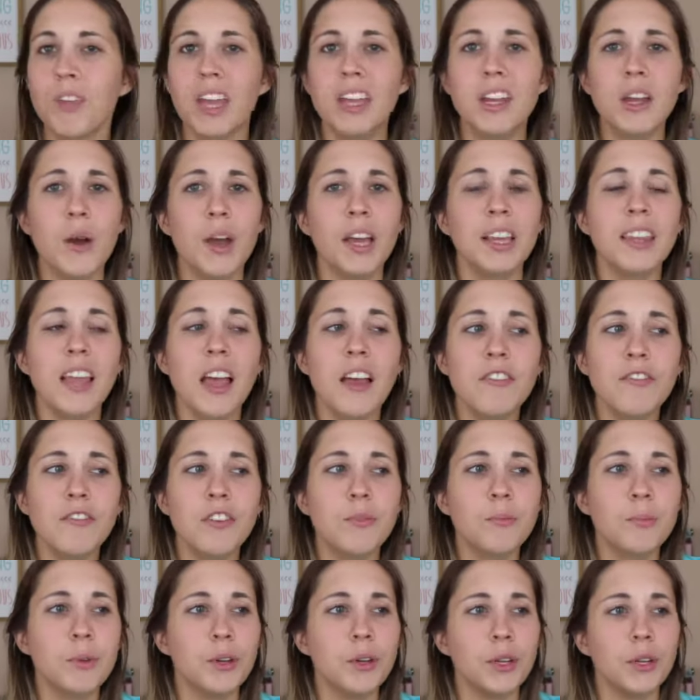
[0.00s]
no, I love
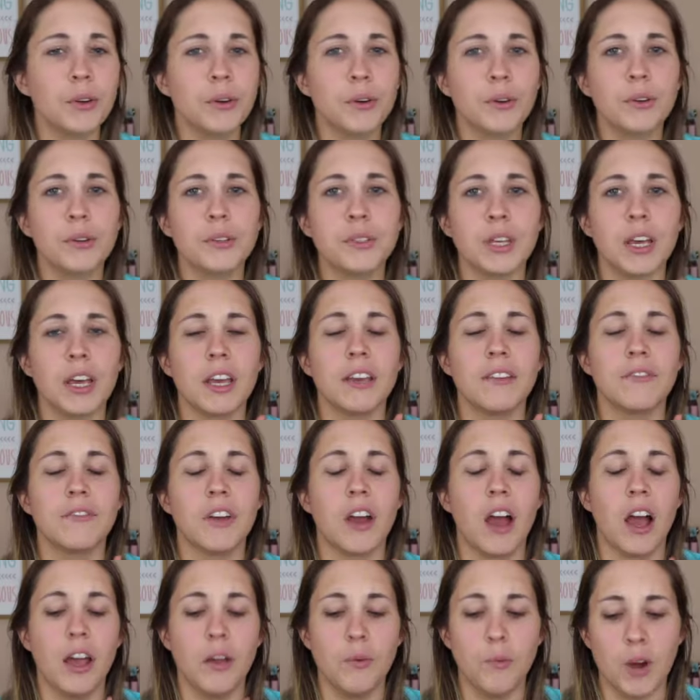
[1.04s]
beauty gurus.
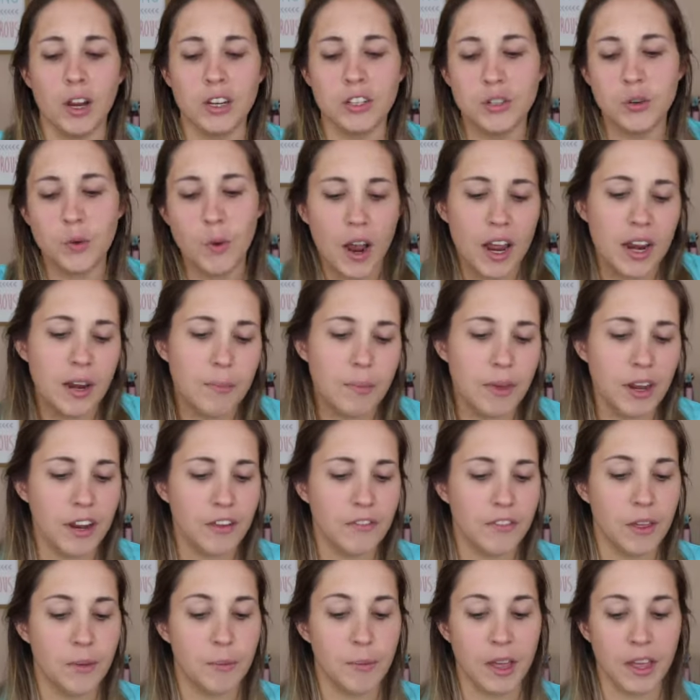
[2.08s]
I watch quite a bit of
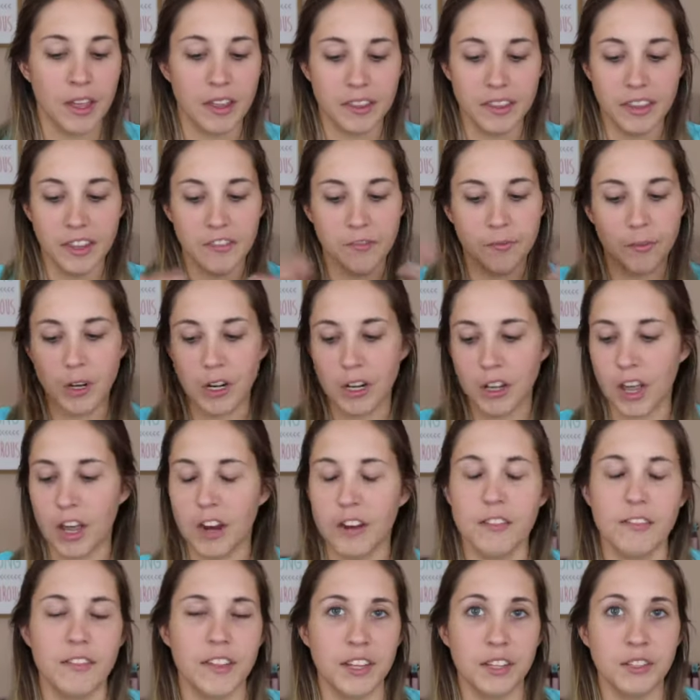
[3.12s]
them. They've been a lot
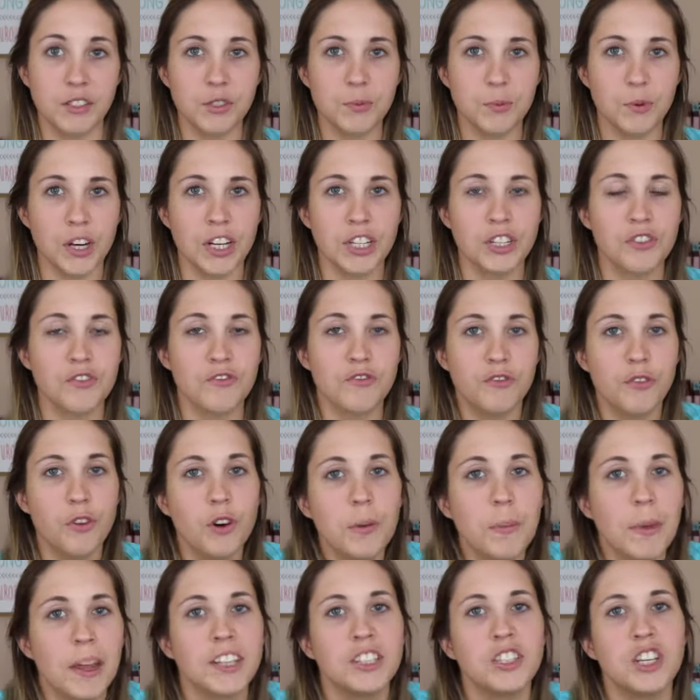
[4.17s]
of the inspiration
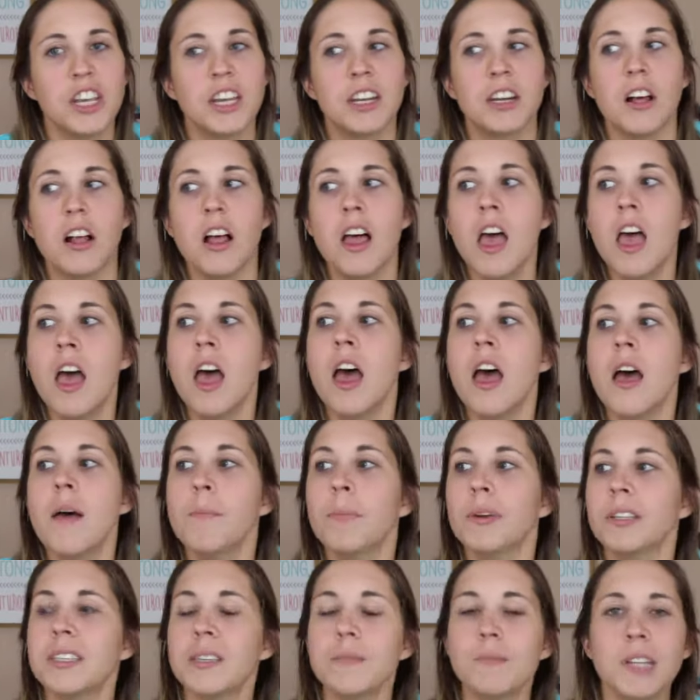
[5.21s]
for my channel,
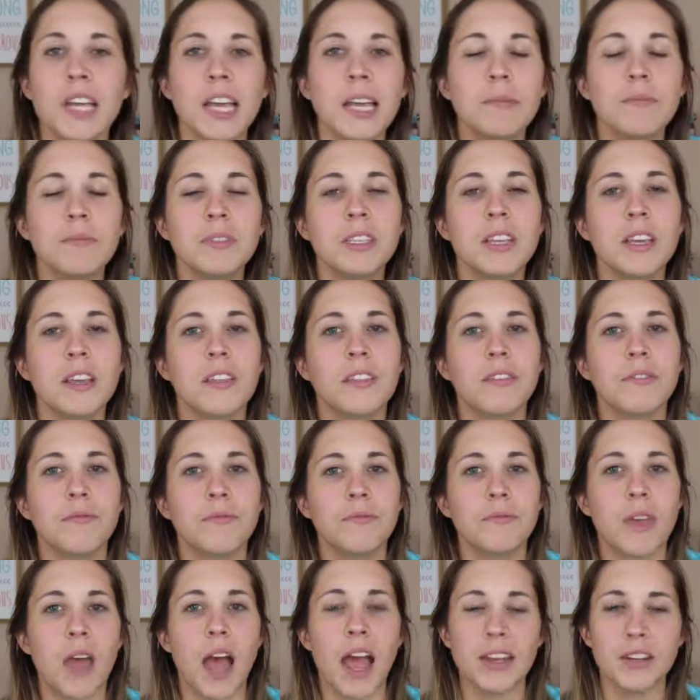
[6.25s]
but sometimes
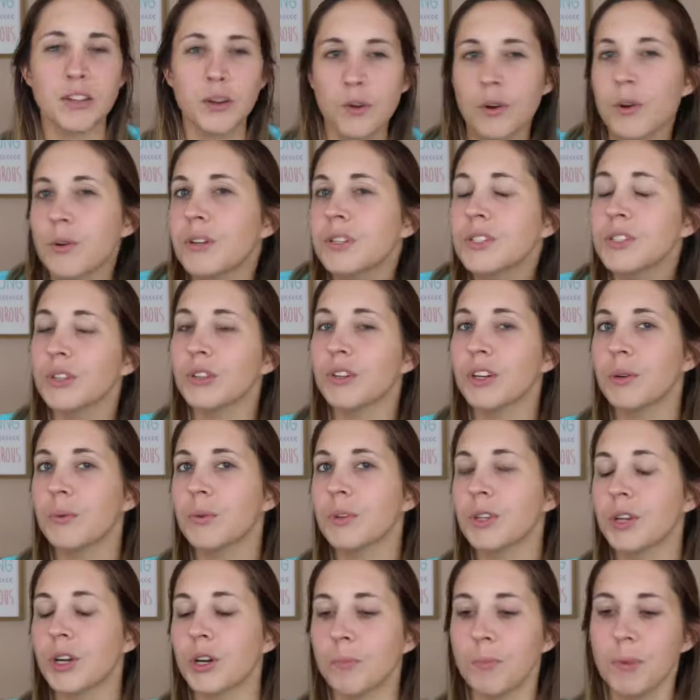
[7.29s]
I don't always agree
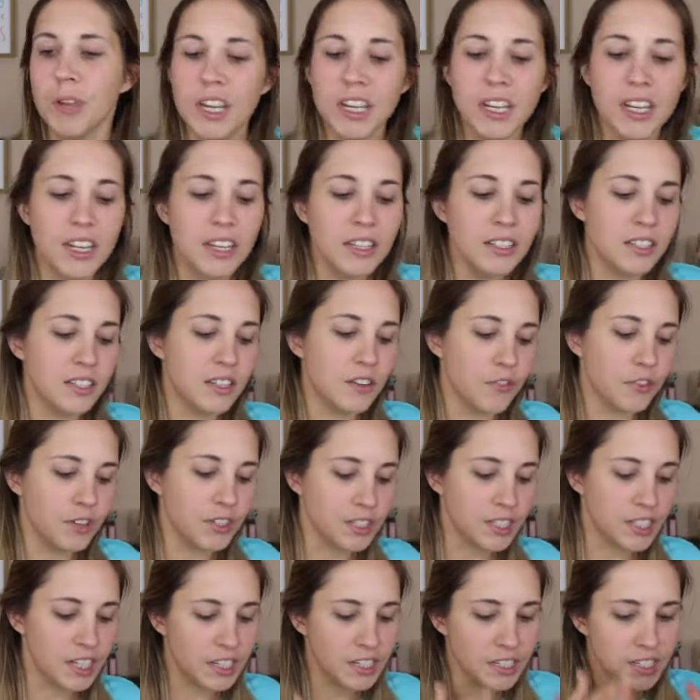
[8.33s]
with their opinions,
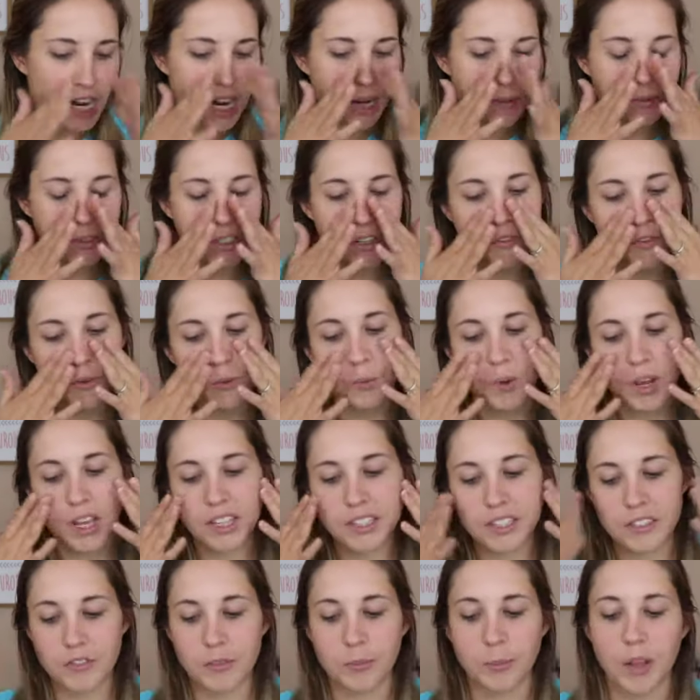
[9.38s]
different skin types, different
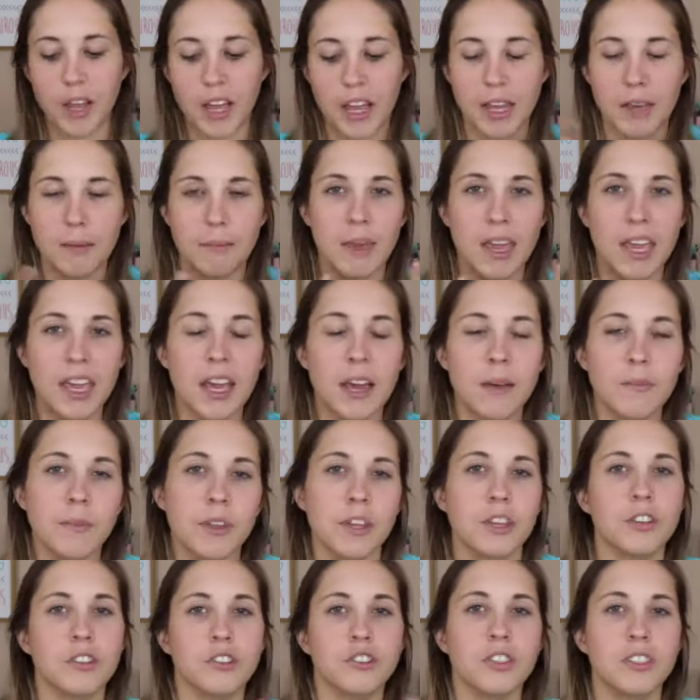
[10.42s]
ways of applying makeup
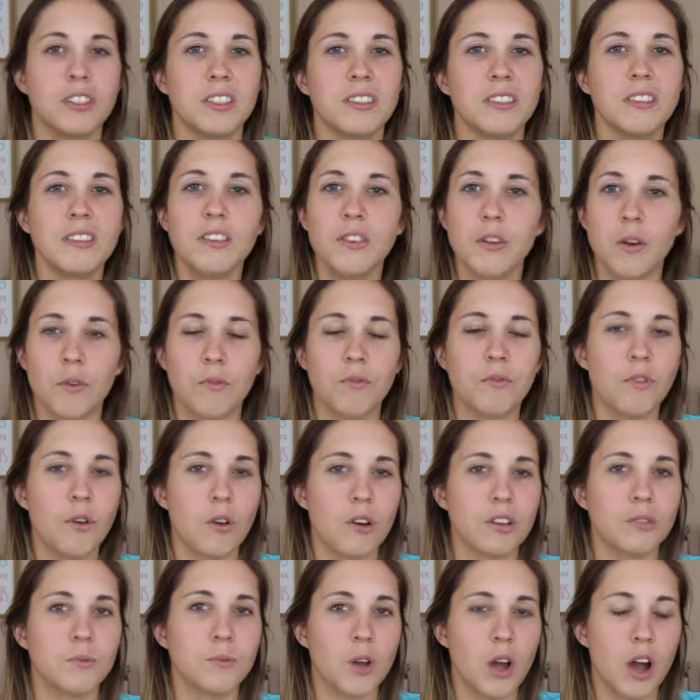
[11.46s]
that just, you know, of
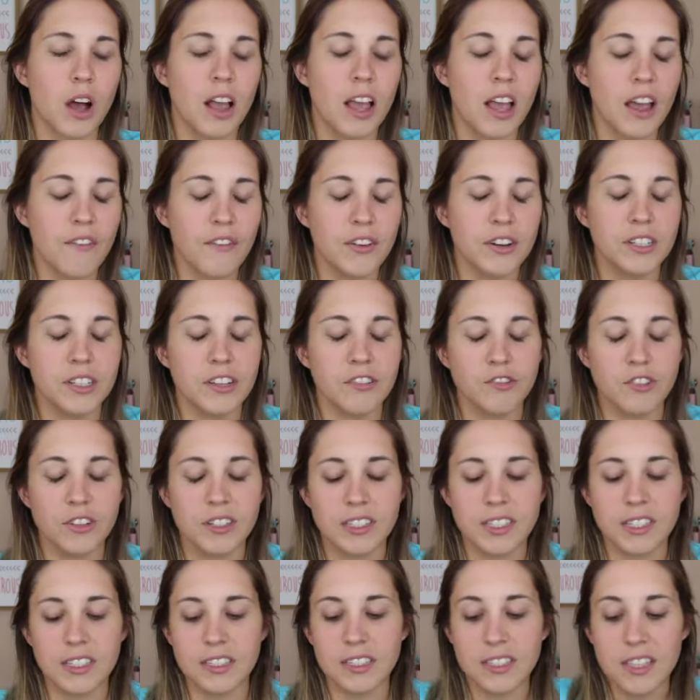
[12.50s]
course, we all have our
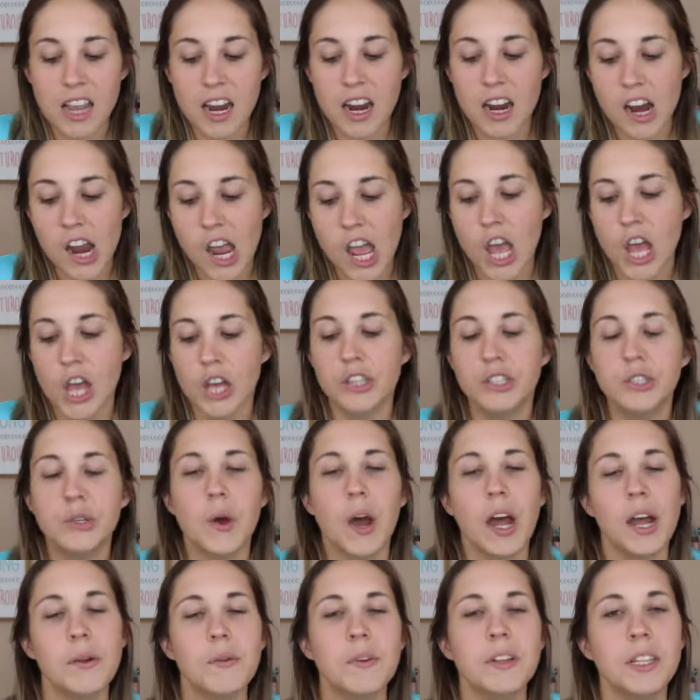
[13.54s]
differences there. So
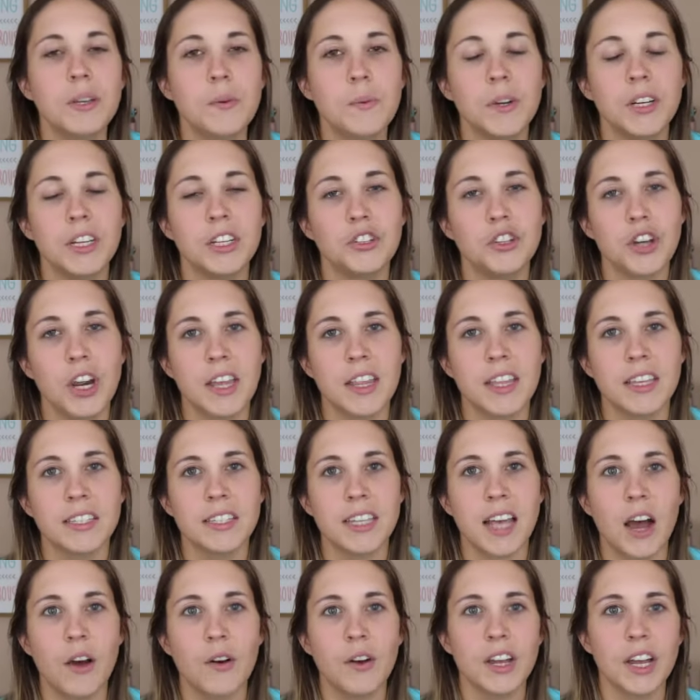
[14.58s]
I really wanted to try this
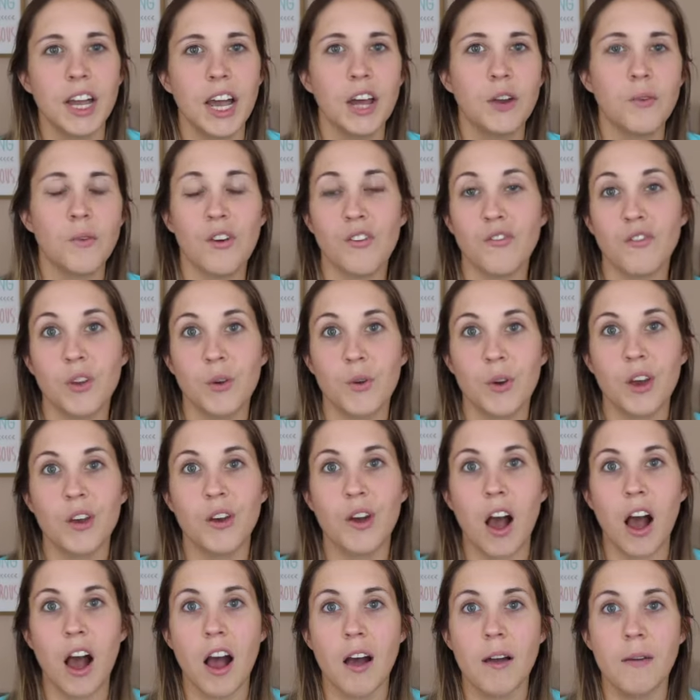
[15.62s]
out and kind of review it
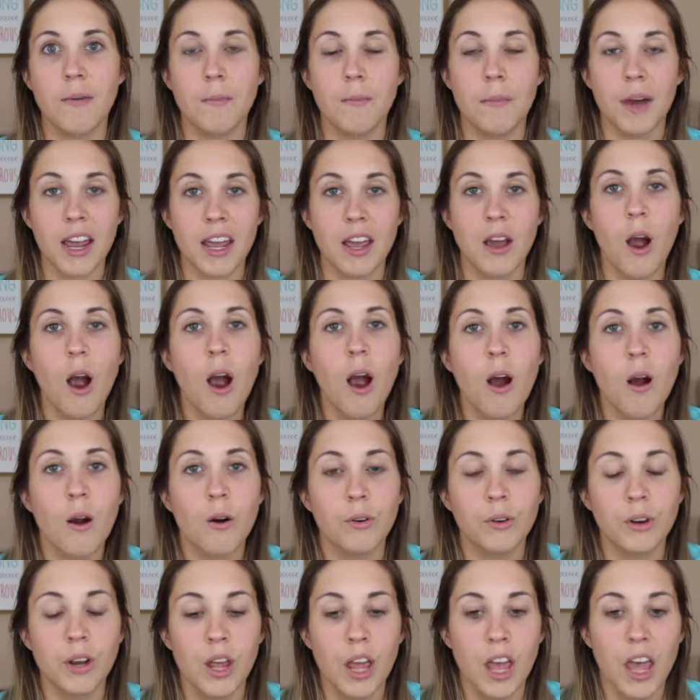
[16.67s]
on my
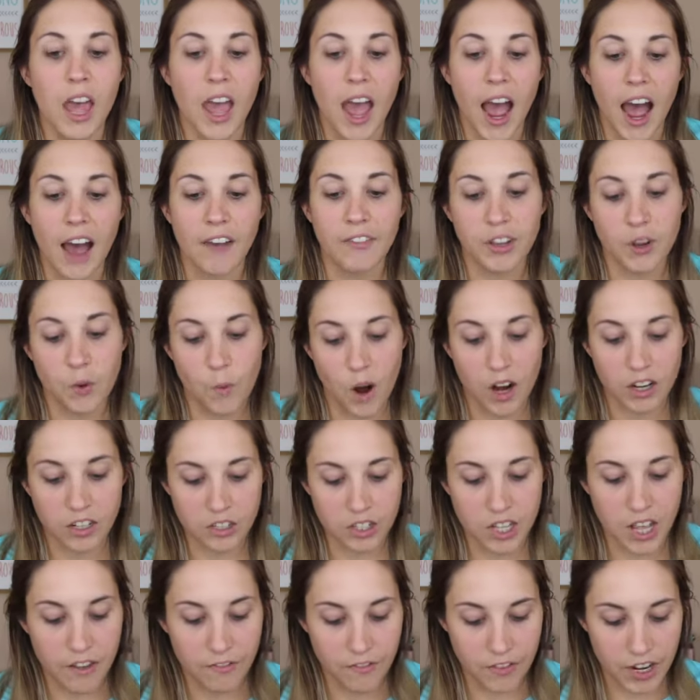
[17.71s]
own, having watched
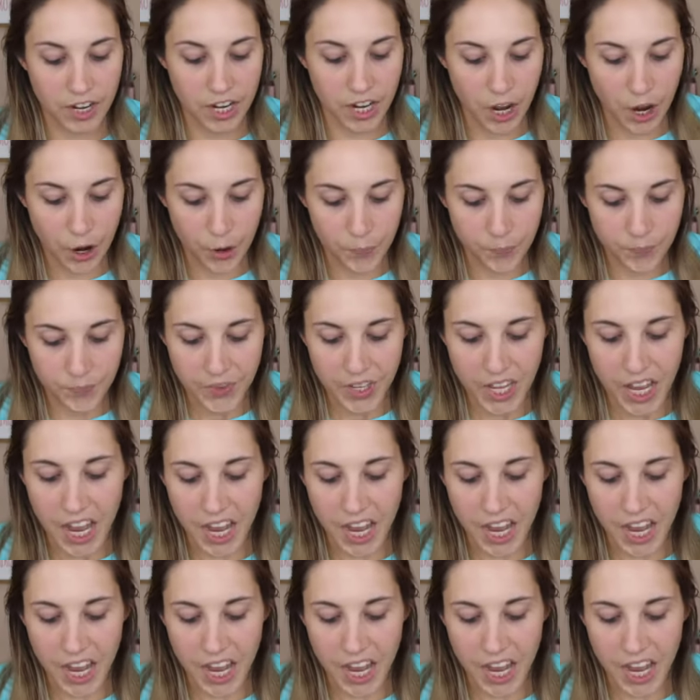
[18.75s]
that video.